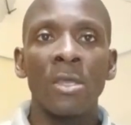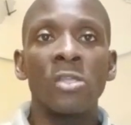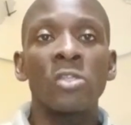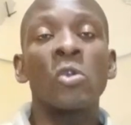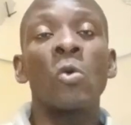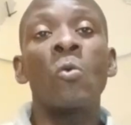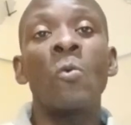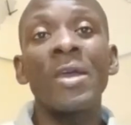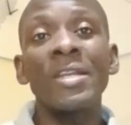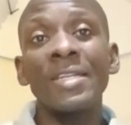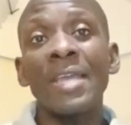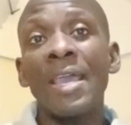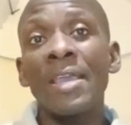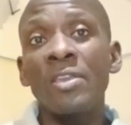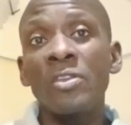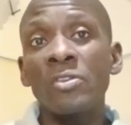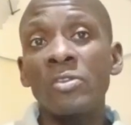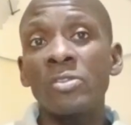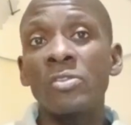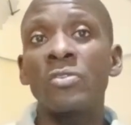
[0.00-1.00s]
So what I
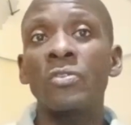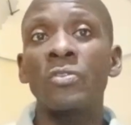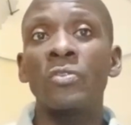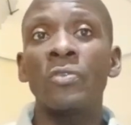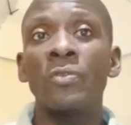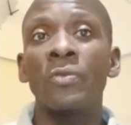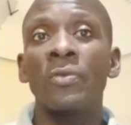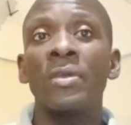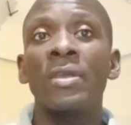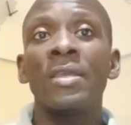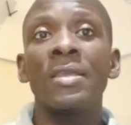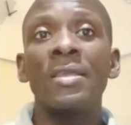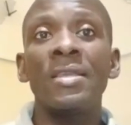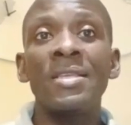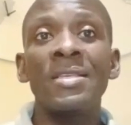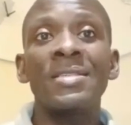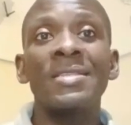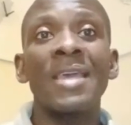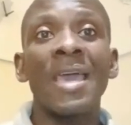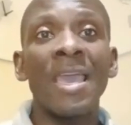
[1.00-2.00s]
used to do
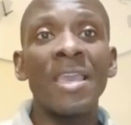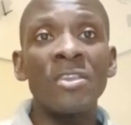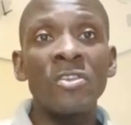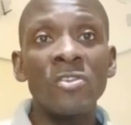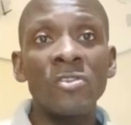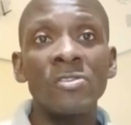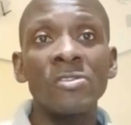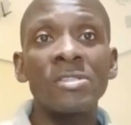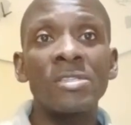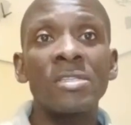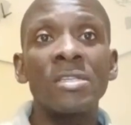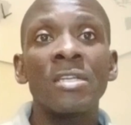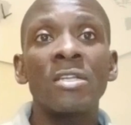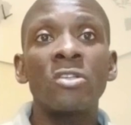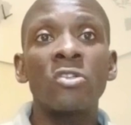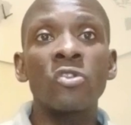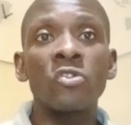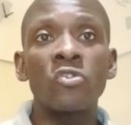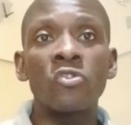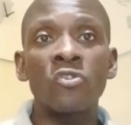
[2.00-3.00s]
is I used
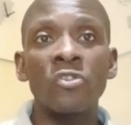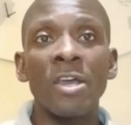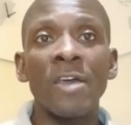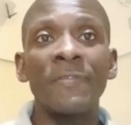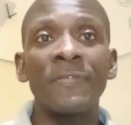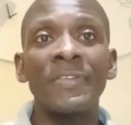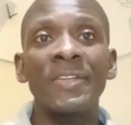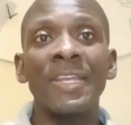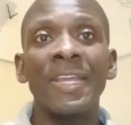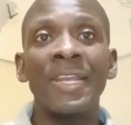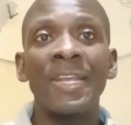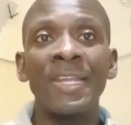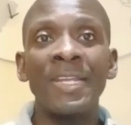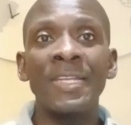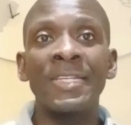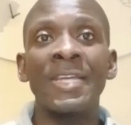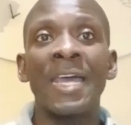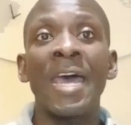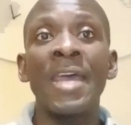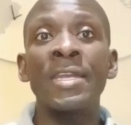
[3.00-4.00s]
to draft a
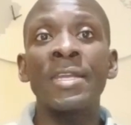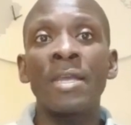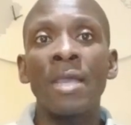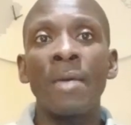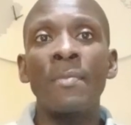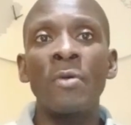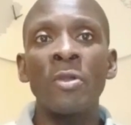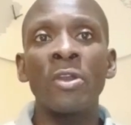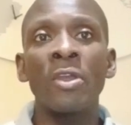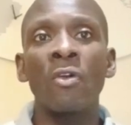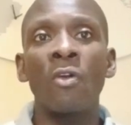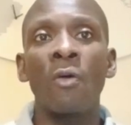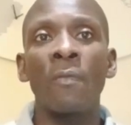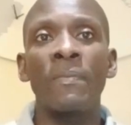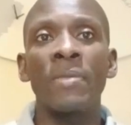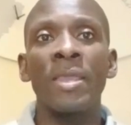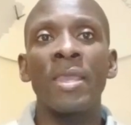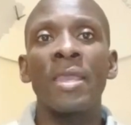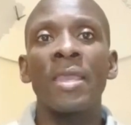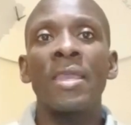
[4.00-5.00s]
letter and carbon
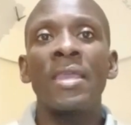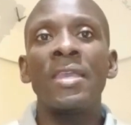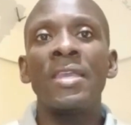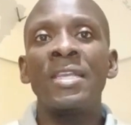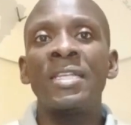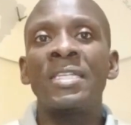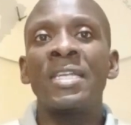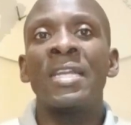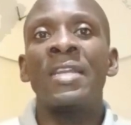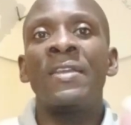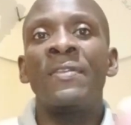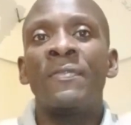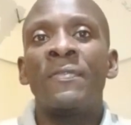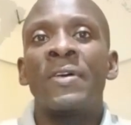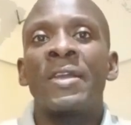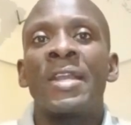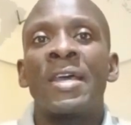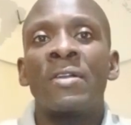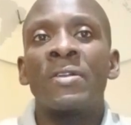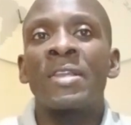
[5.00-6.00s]
copy each and every
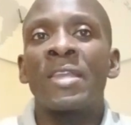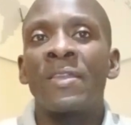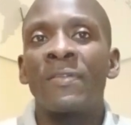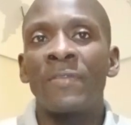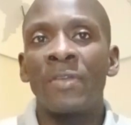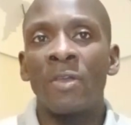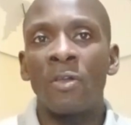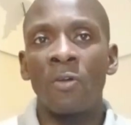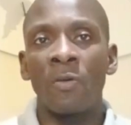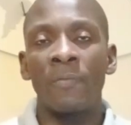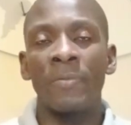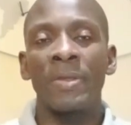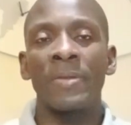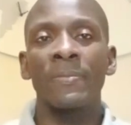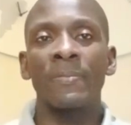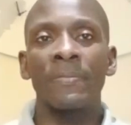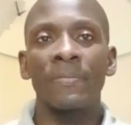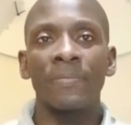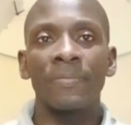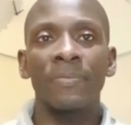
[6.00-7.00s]
one. I'll give a copy,
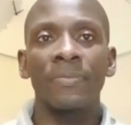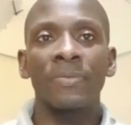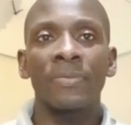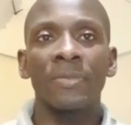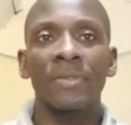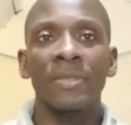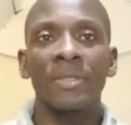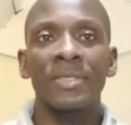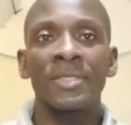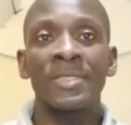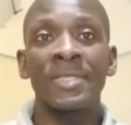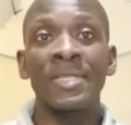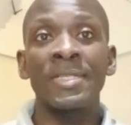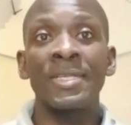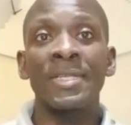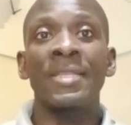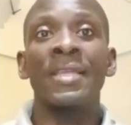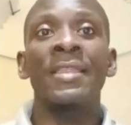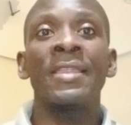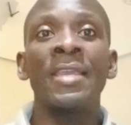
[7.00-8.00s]

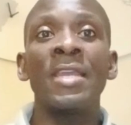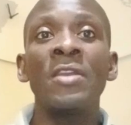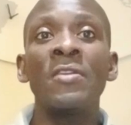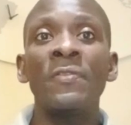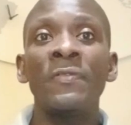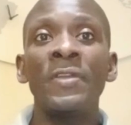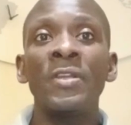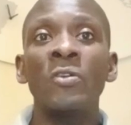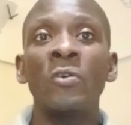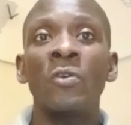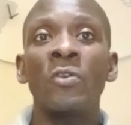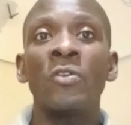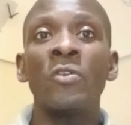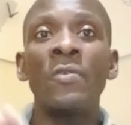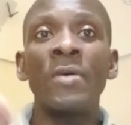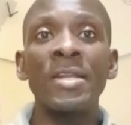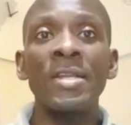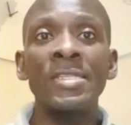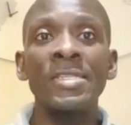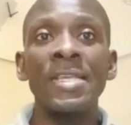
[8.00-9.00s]
such that at the end of it all, oh,
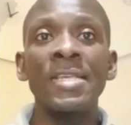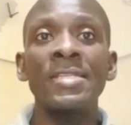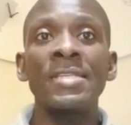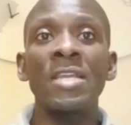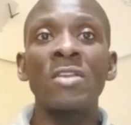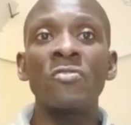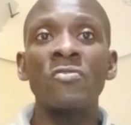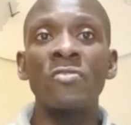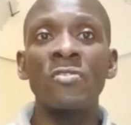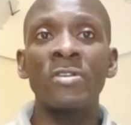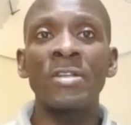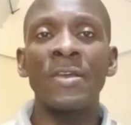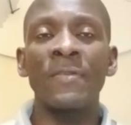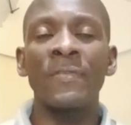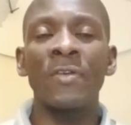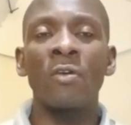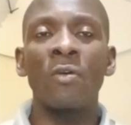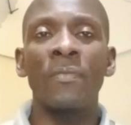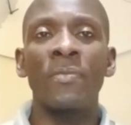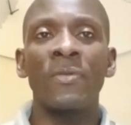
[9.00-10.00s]
no one says I do not
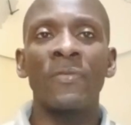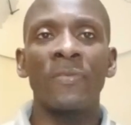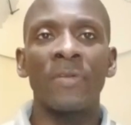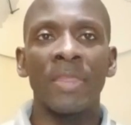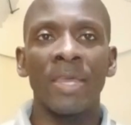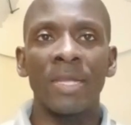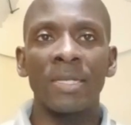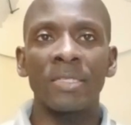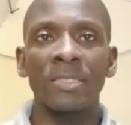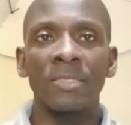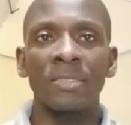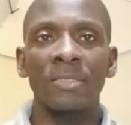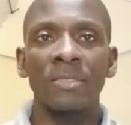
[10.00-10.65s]
have a copy for that.